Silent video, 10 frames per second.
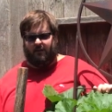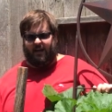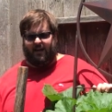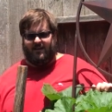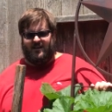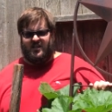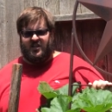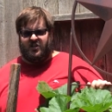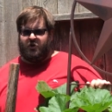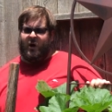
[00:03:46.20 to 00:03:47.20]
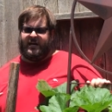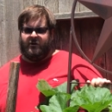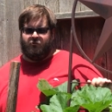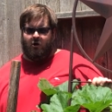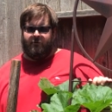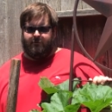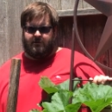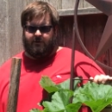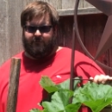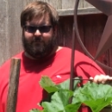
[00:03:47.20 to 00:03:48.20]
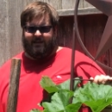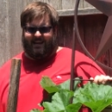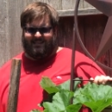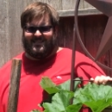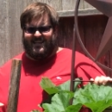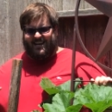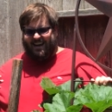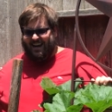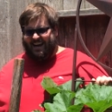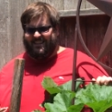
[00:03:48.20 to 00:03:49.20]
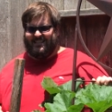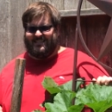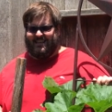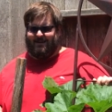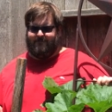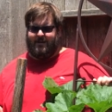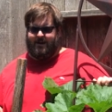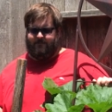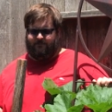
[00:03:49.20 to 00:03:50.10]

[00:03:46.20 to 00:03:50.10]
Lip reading: plant so I can grow those other plants in the same bed.